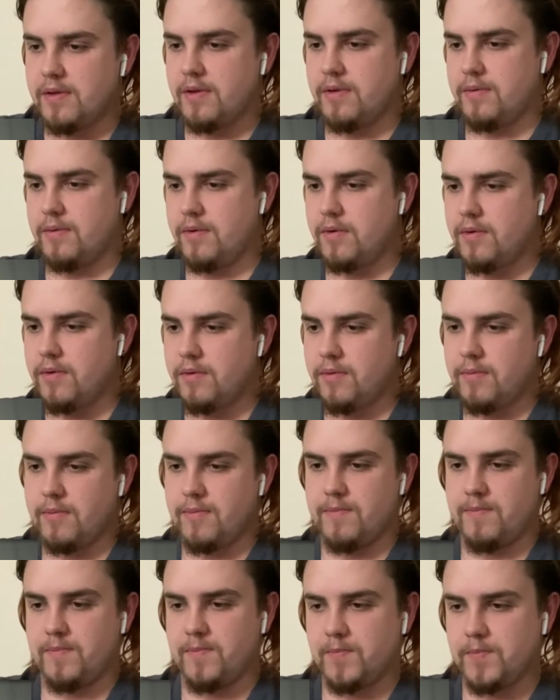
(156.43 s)

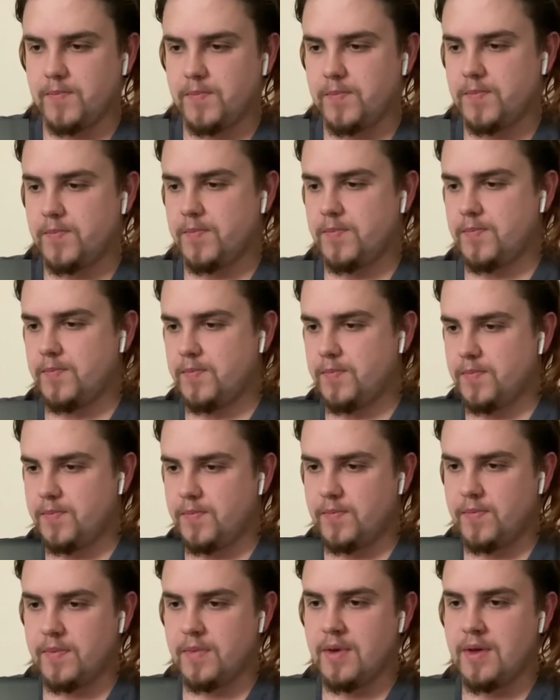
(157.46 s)
Strawberry shirts in the
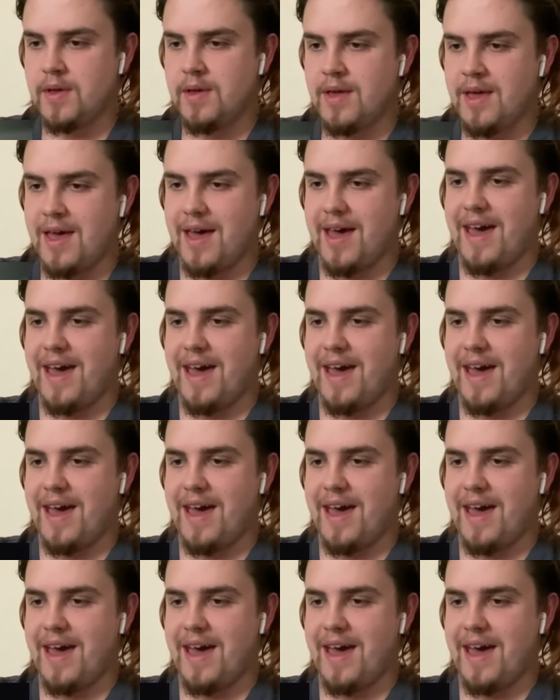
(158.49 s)
sunshine.